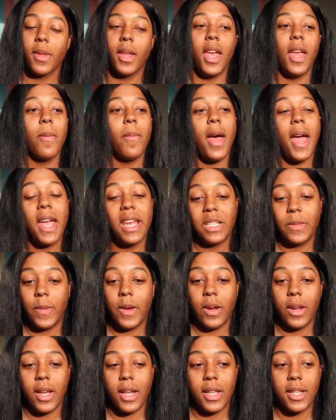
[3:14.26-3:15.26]
In my
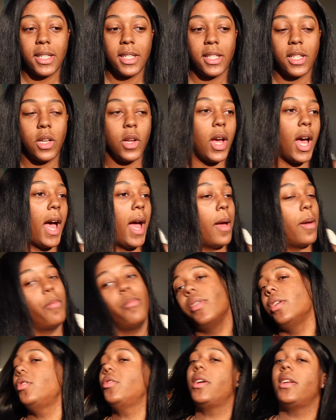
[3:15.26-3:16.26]
experience, so
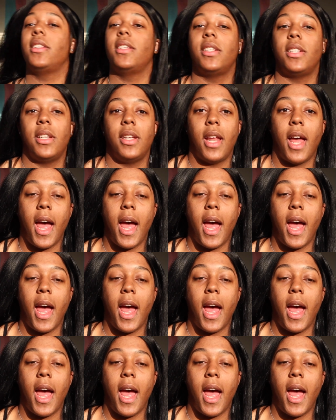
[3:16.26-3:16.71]
pre-transition,